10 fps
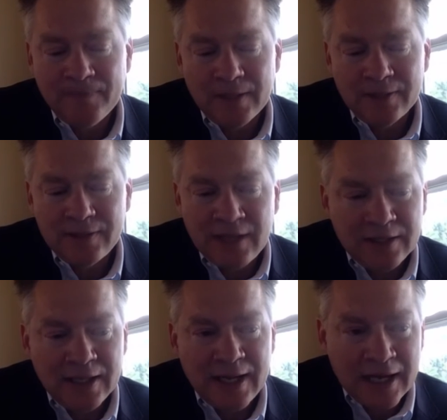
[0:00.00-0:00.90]
a site
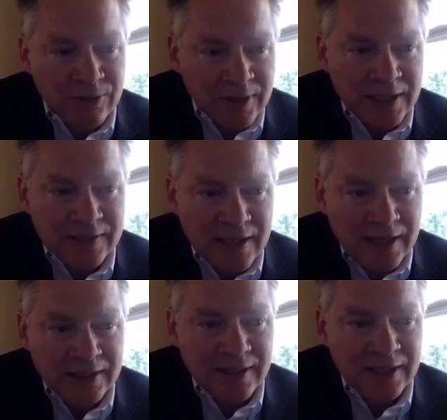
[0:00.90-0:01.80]
that aggregates
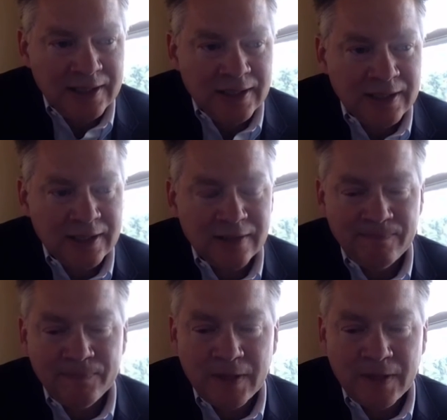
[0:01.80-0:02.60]
content, and